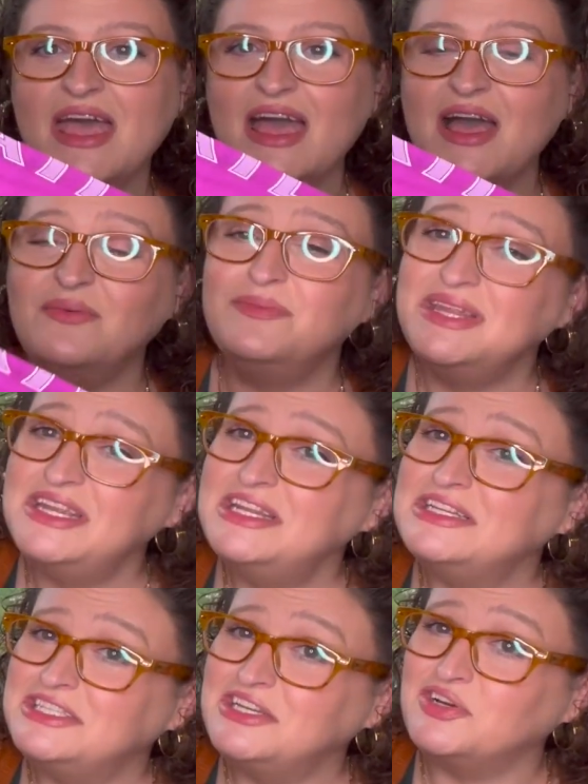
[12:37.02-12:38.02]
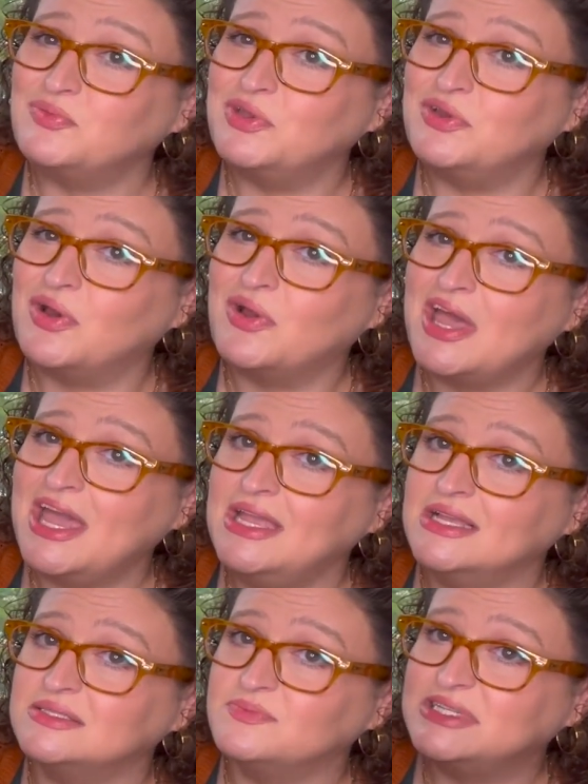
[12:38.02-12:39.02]
I've been in a deer mood, okay?
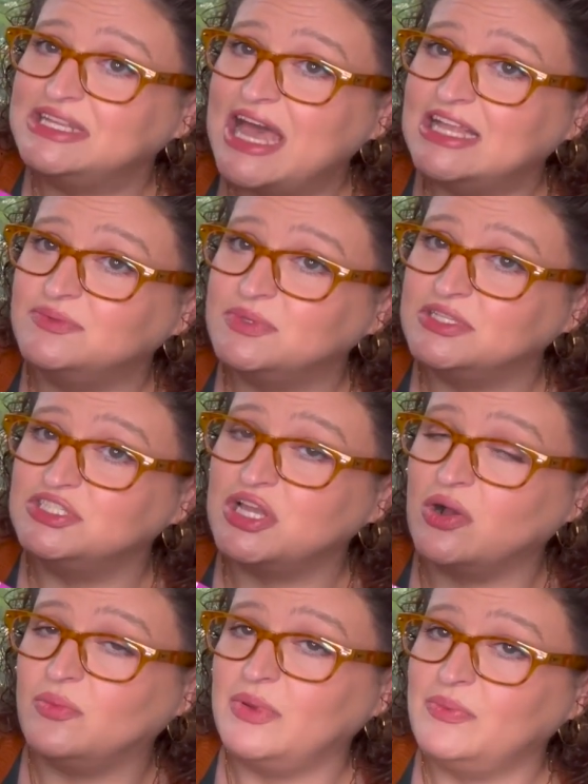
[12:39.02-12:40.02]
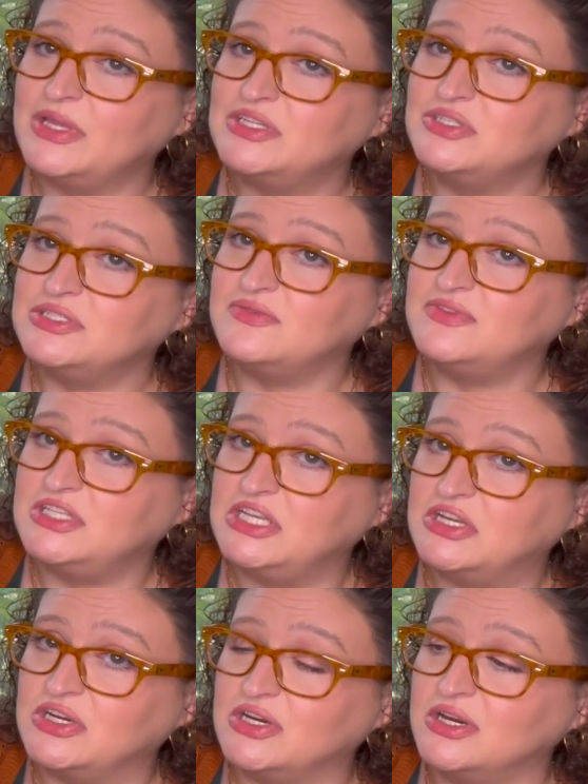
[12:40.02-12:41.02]
Because my dad's been showing me pictures of
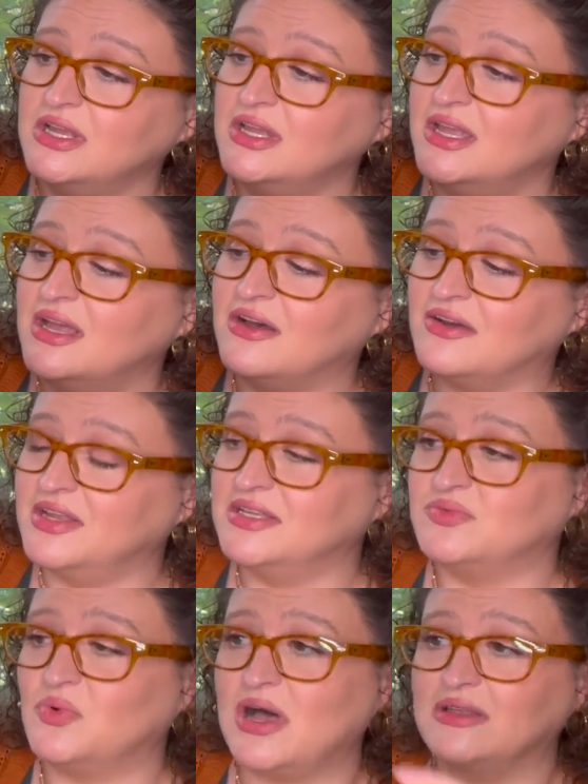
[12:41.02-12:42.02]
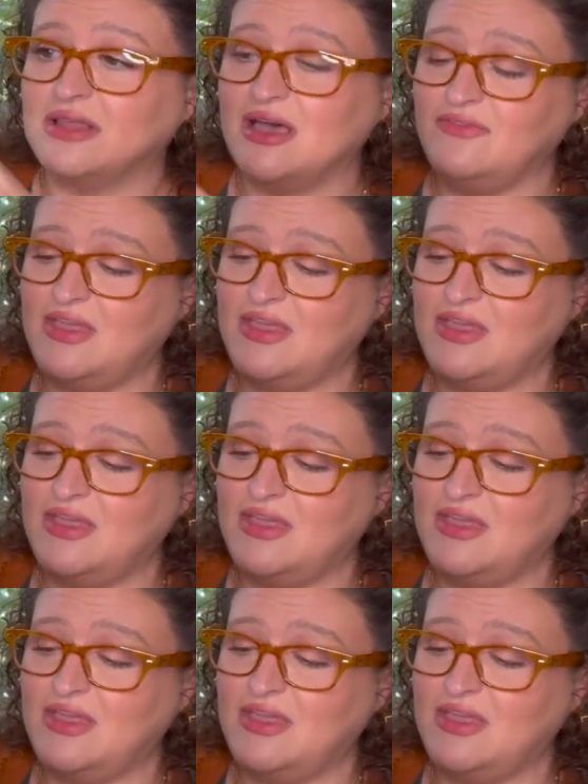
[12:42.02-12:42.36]
deer on his wildlife